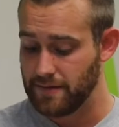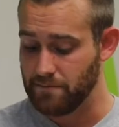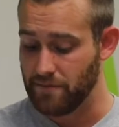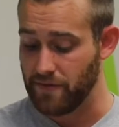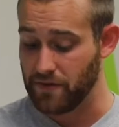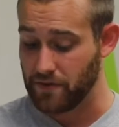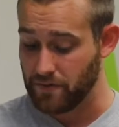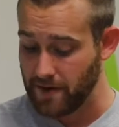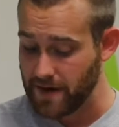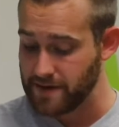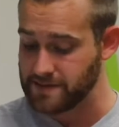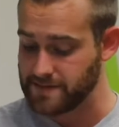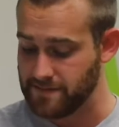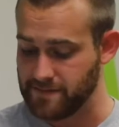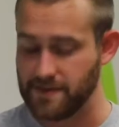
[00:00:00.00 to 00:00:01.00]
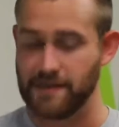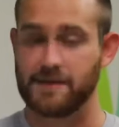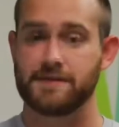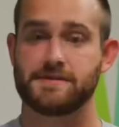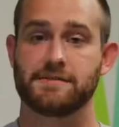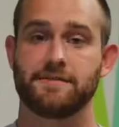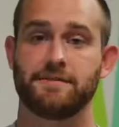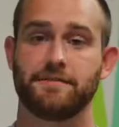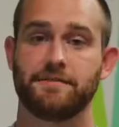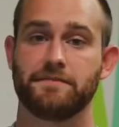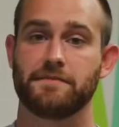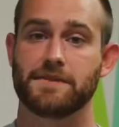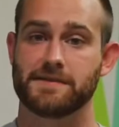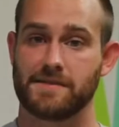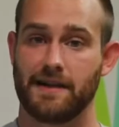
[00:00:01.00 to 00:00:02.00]
But the greatest of these
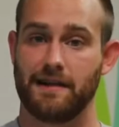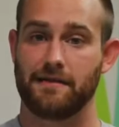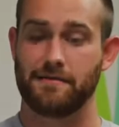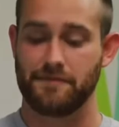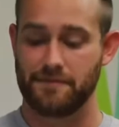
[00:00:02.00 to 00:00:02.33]
is love.